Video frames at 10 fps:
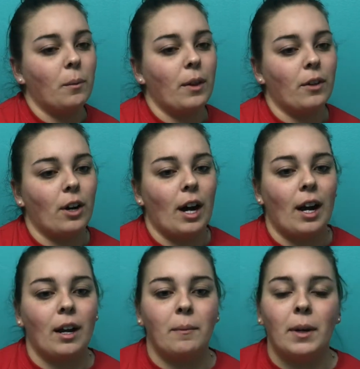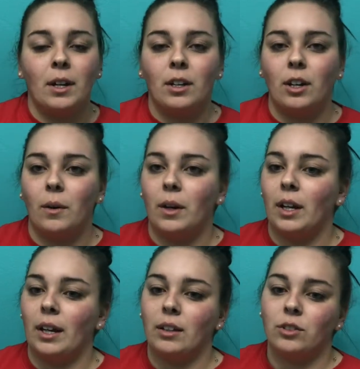whether I'm
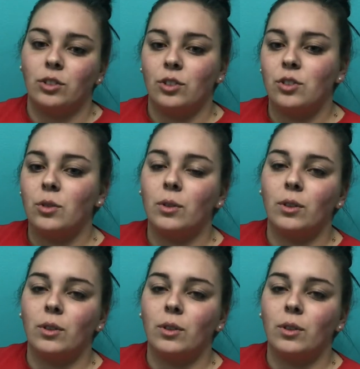going to the store